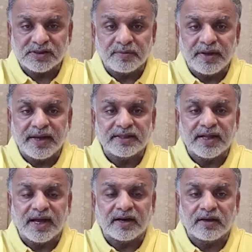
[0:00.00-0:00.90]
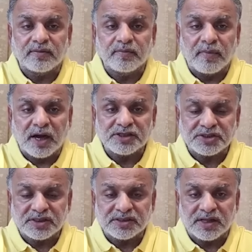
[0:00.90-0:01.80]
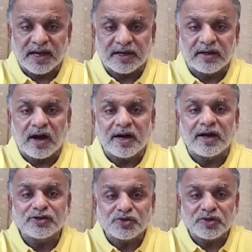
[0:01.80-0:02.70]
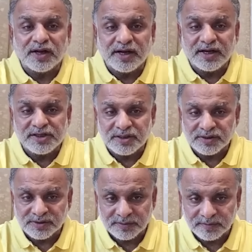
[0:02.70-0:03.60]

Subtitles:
they make their masters, their God also the religious.